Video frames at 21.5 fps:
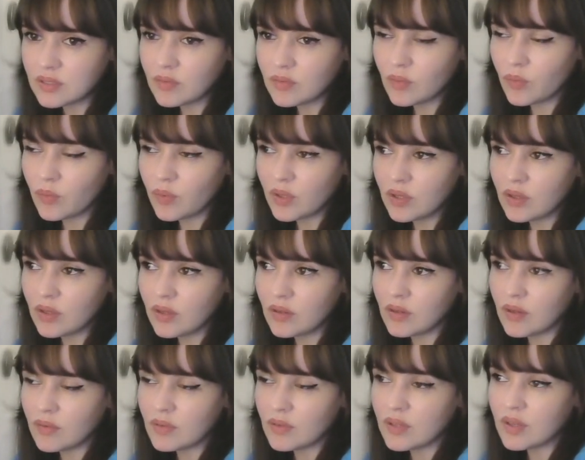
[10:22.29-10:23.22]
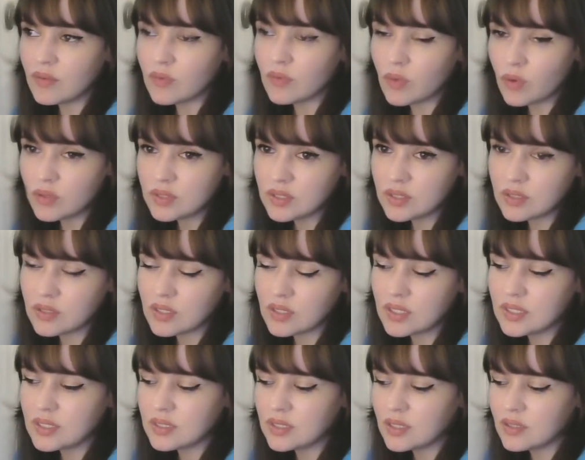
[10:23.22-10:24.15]
when they will give you Oscar, he
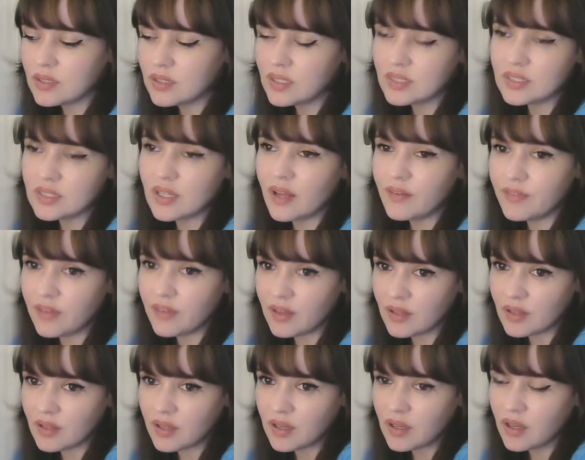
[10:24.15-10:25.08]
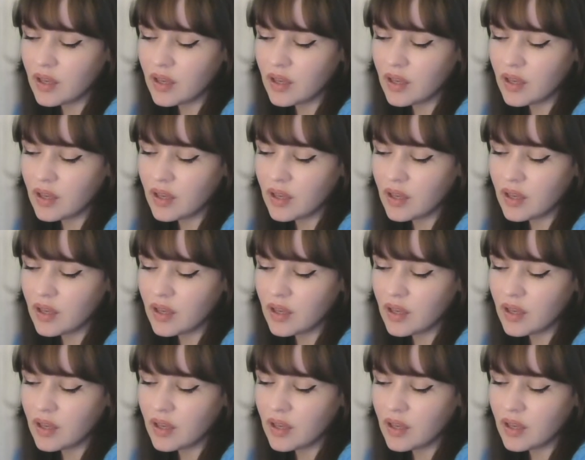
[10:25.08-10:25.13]
said, he's laughing like,